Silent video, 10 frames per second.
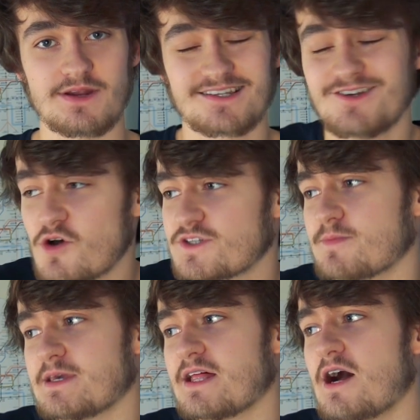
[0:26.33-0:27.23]
and it's not
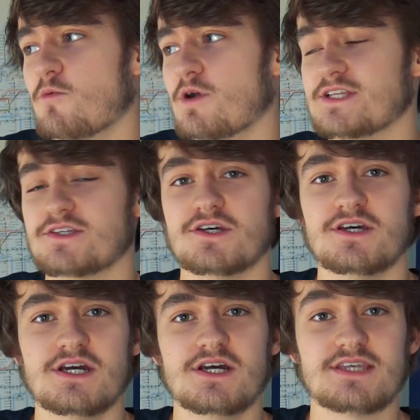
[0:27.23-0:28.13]
something that I wanted
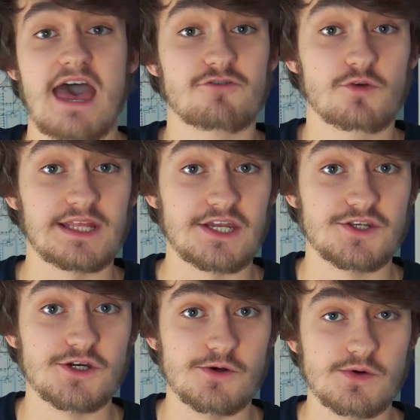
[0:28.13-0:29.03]
to ever really
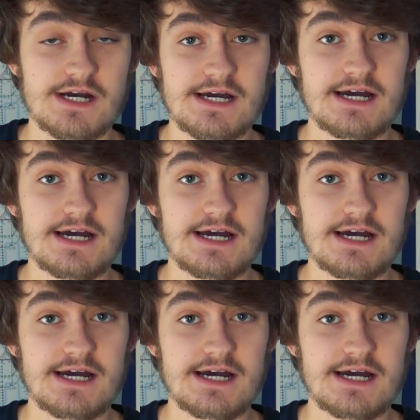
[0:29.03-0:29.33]
do.